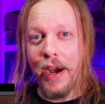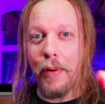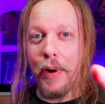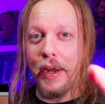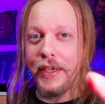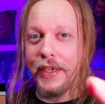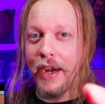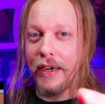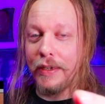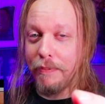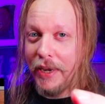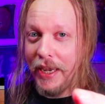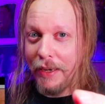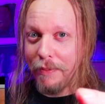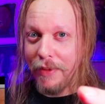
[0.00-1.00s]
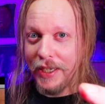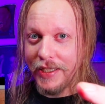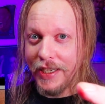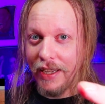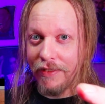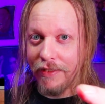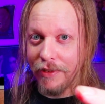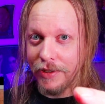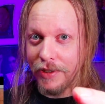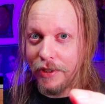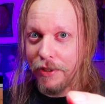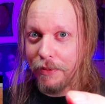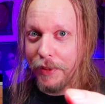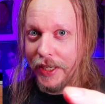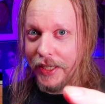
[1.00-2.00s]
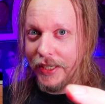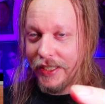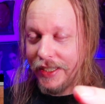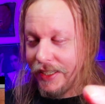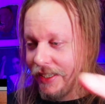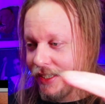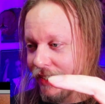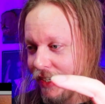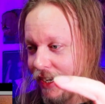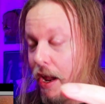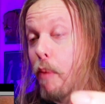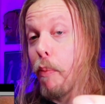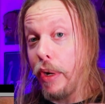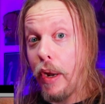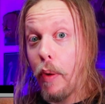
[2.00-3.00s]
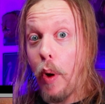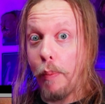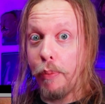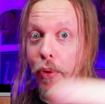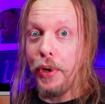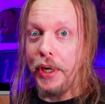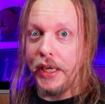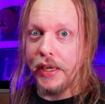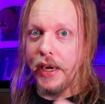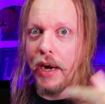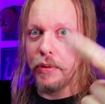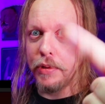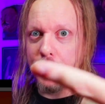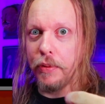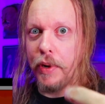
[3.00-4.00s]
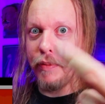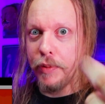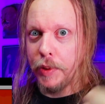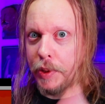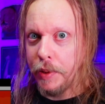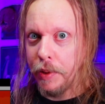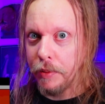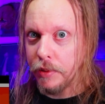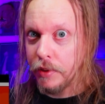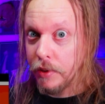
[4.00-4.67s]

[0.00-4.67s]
how I ducked, making myself look stupid. But now I point it out so everyone knows.